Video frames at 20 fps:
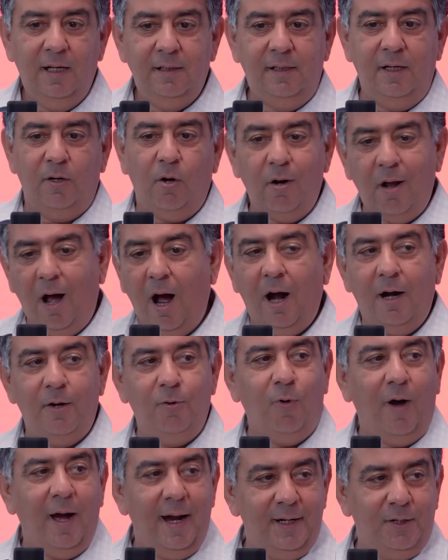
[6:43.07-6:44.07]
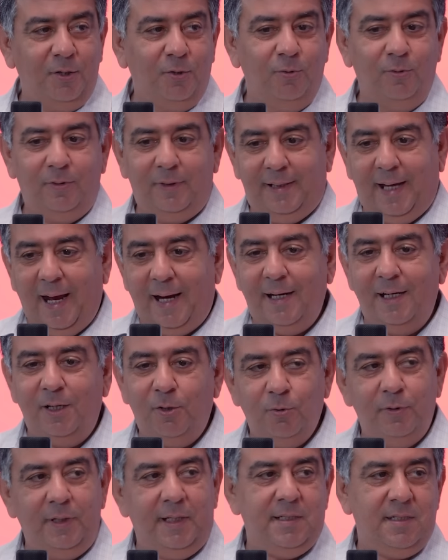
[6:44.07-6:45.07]
They're not hardwired to get
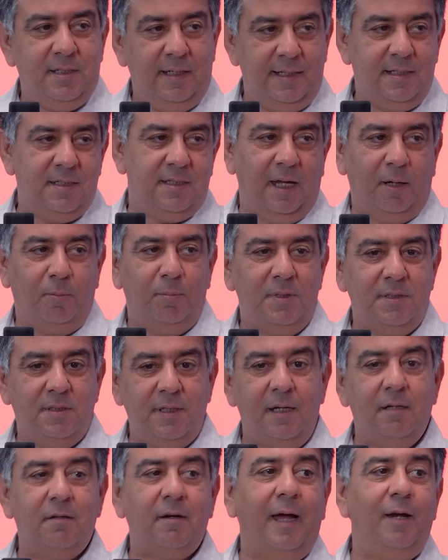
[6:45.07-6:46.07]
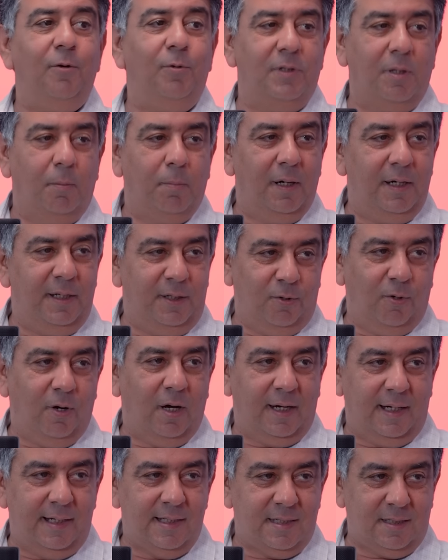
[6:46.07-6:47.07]
into these niche segments. They tried with the
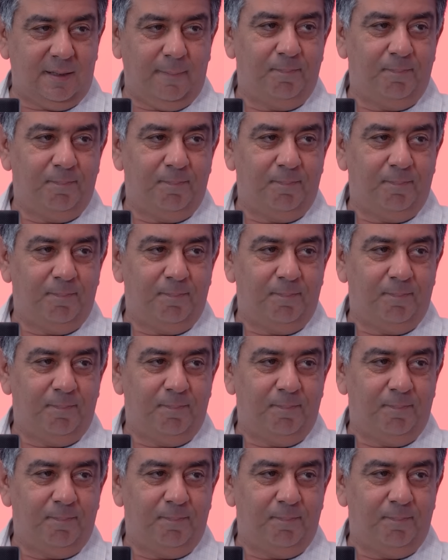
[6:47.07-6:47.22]
Baleno RS.